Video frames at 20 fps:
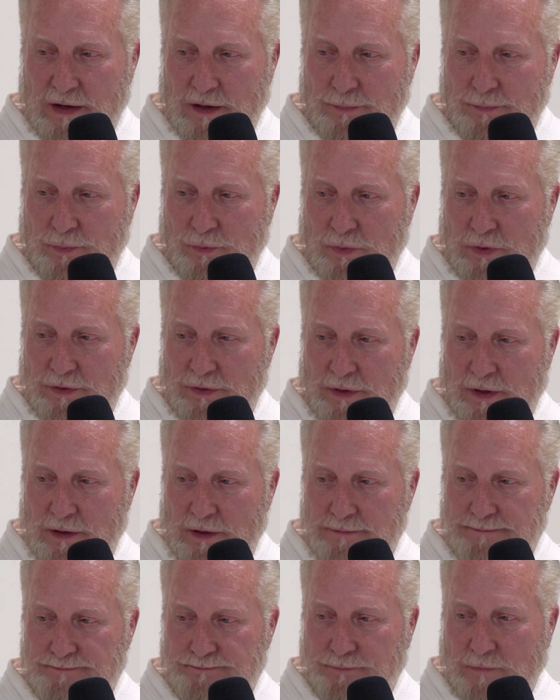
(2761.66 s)
up with
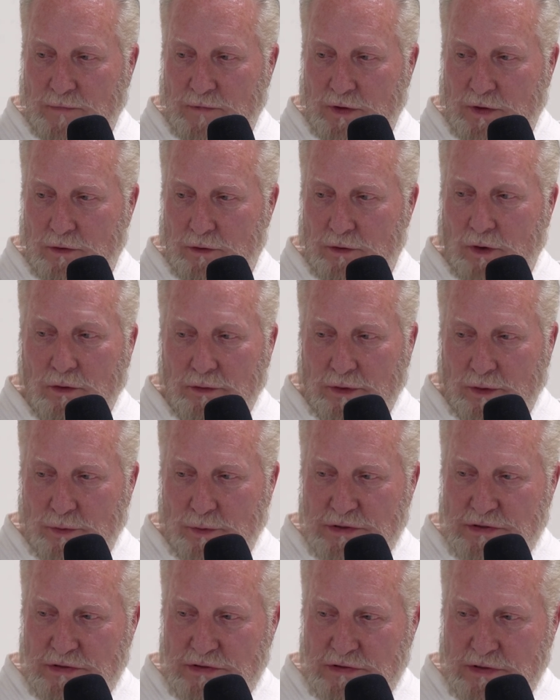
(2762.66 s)
Kodona,
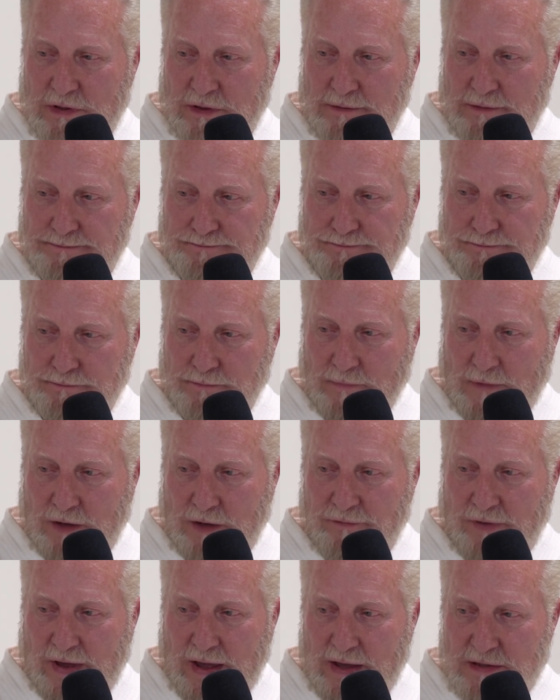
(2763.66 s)
which is
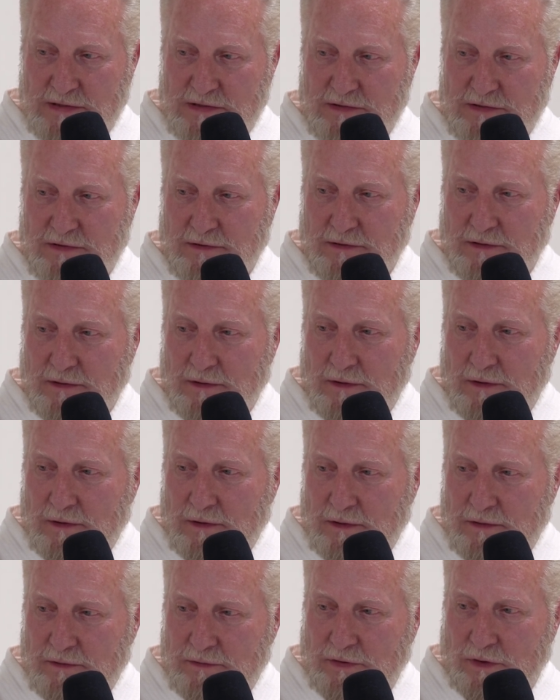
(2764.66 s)
advanced.
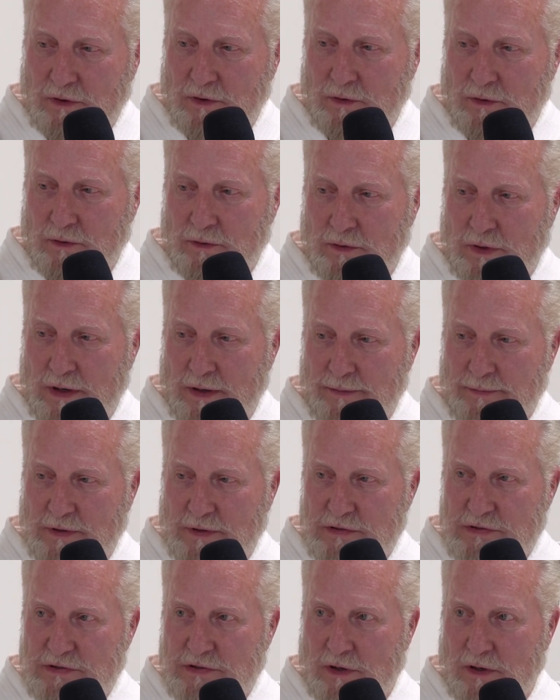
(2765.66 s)
So I'm going
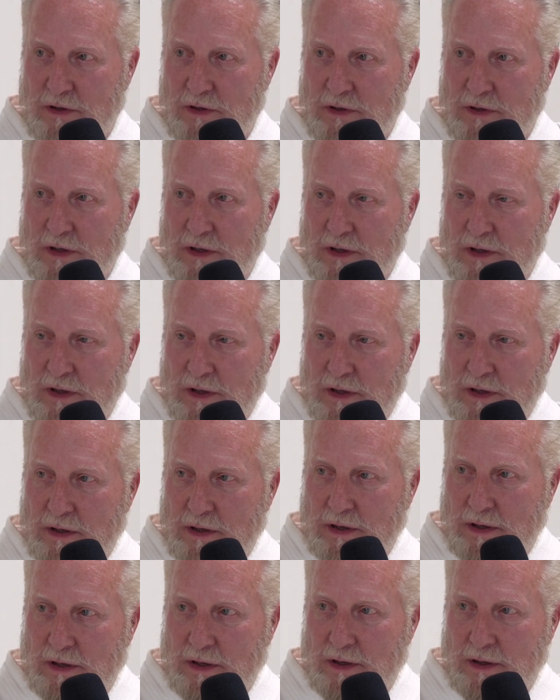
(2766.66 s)
to start,
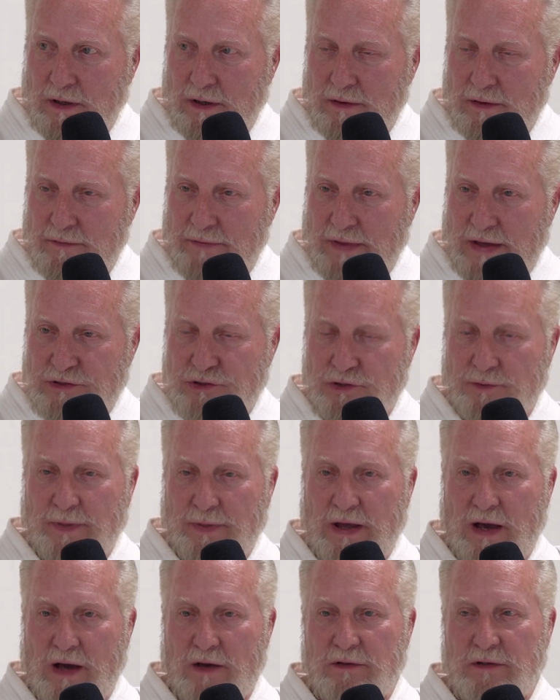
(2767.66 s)
that should
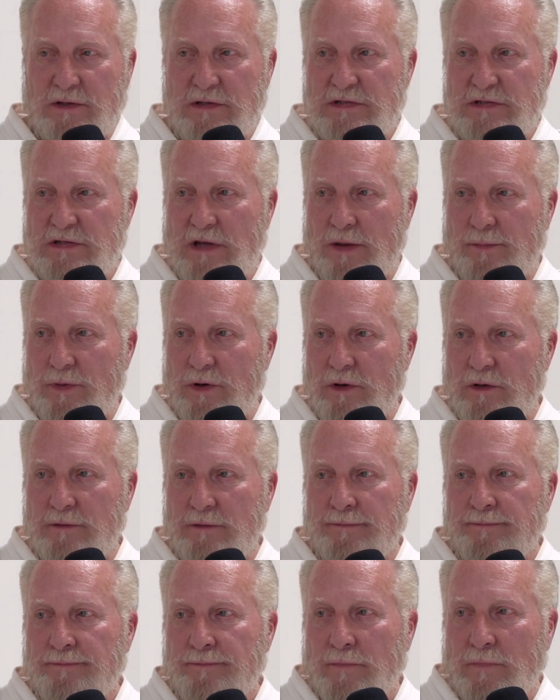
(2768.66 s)
be out in December.
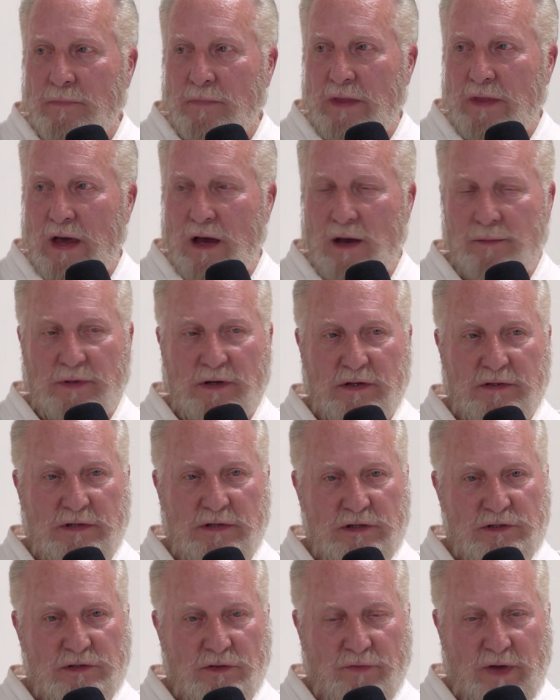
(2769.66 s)
I'm going to
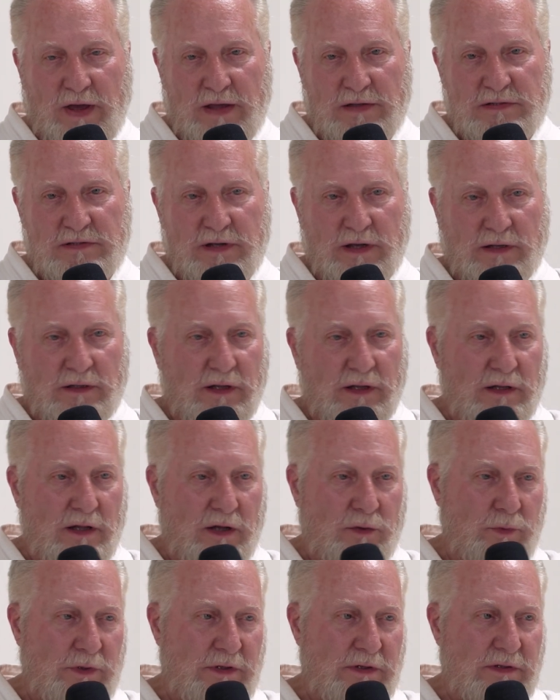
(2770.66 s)
teach advanced technique
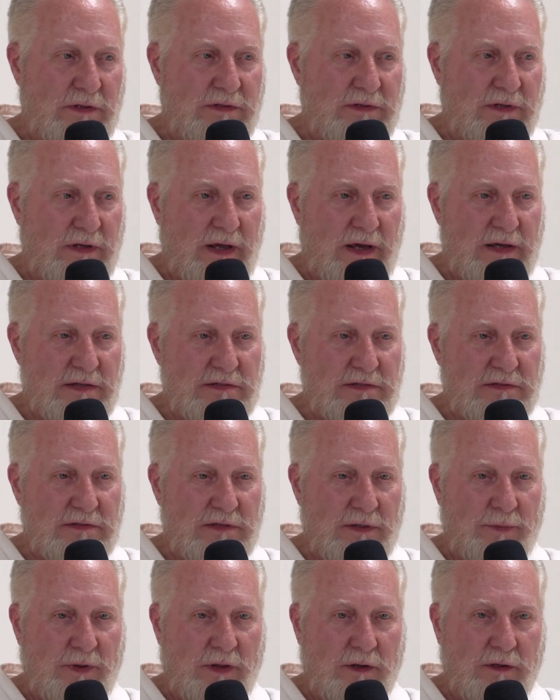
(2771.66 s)
like we did today,
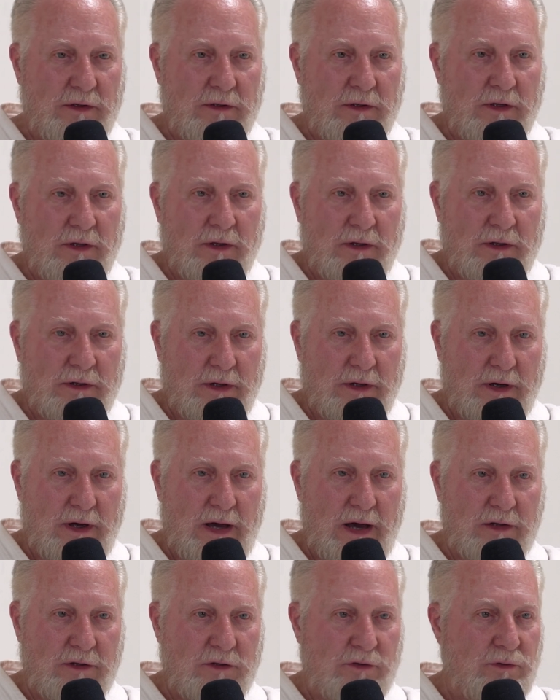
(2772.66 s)
some of the
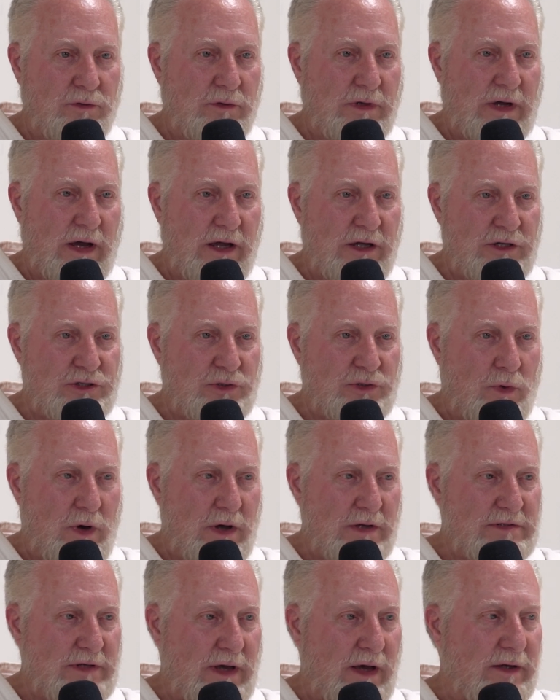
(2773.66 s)
how to do
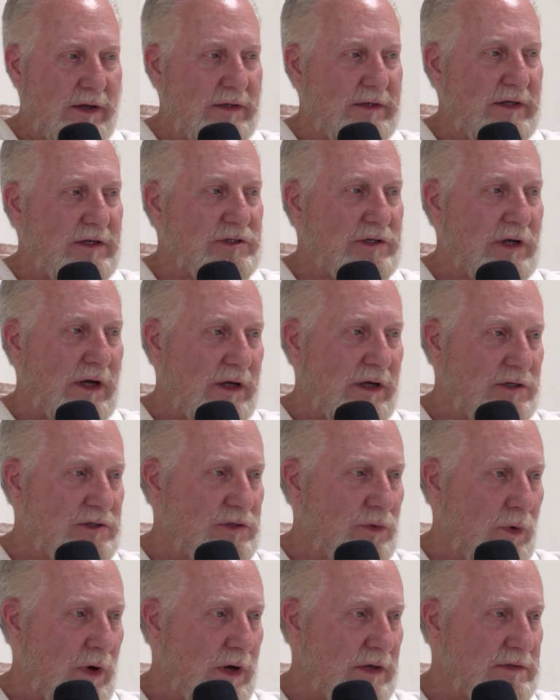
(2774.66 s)
Kaishiwaza, how to teach
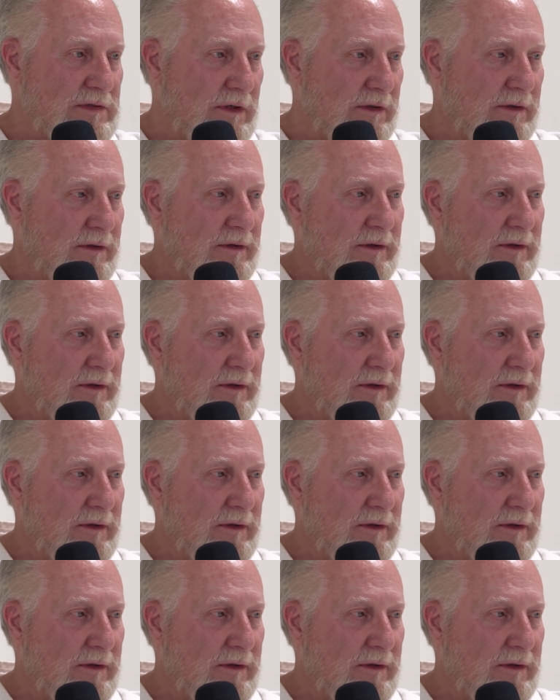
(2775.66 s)
Kaishiwaza.